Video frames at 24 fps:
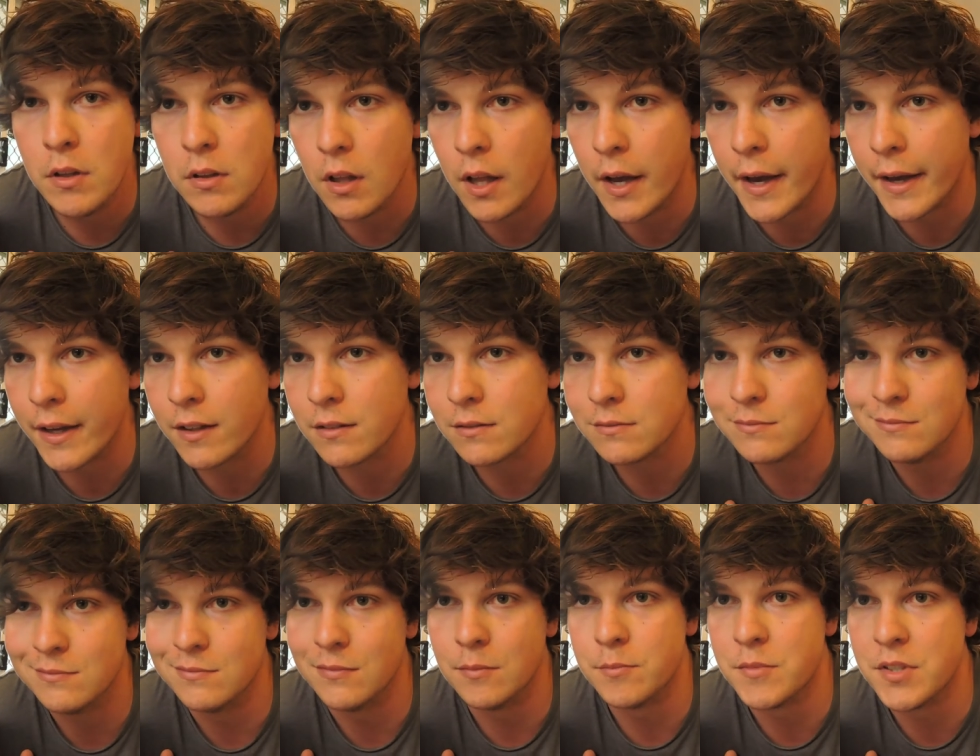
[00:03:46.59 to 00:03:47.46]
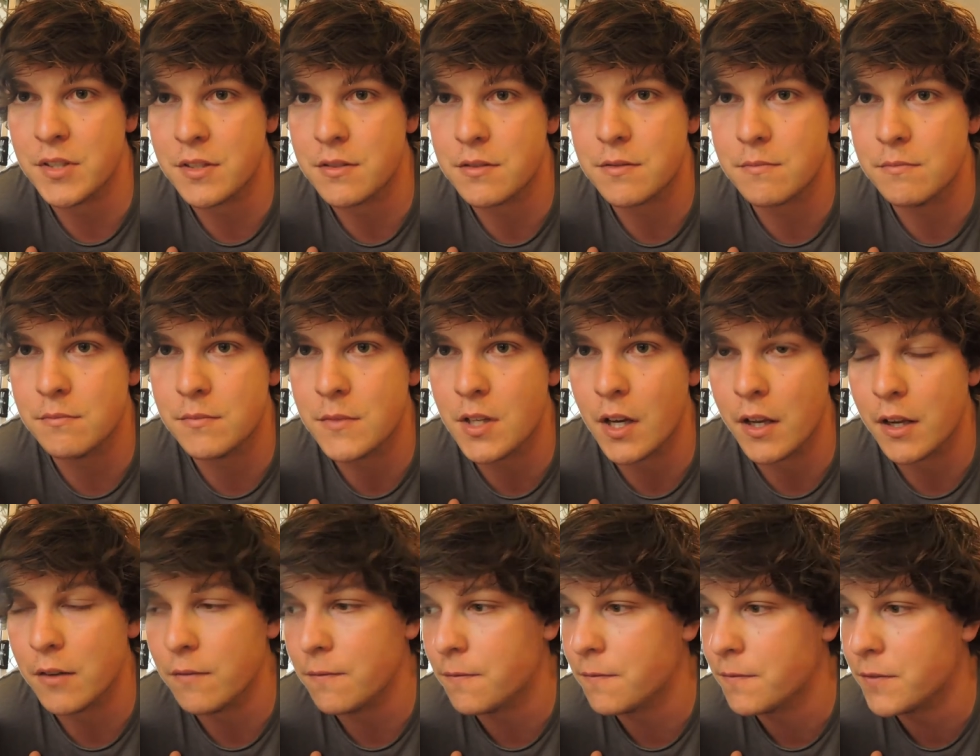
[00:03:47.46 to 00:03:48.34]
Like, I'm just
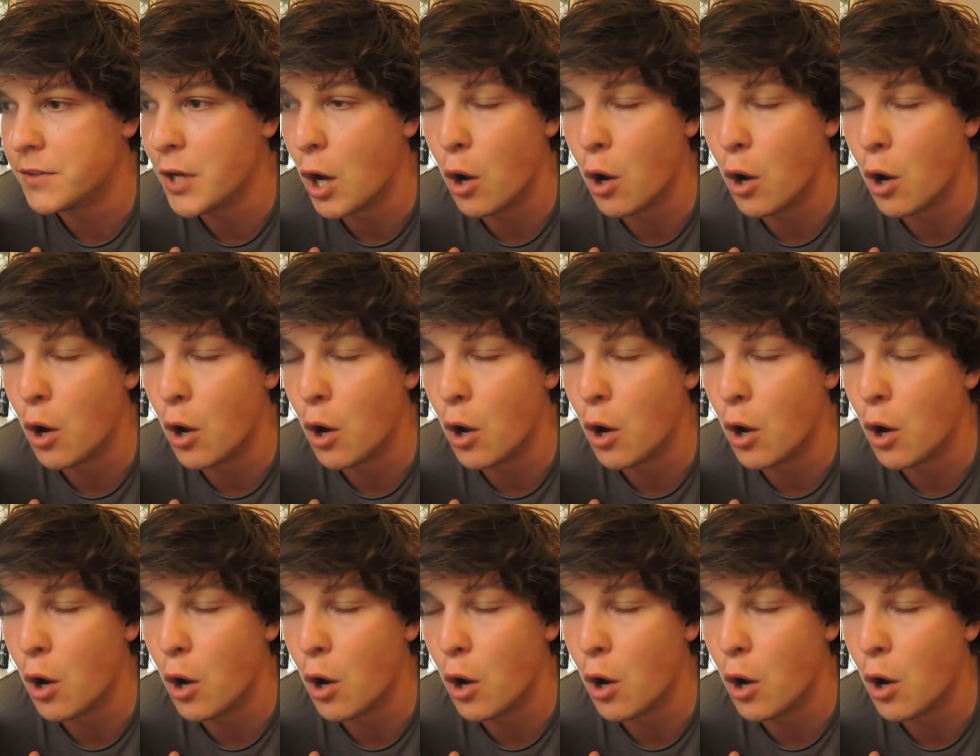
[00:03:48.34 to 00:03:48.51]
kind of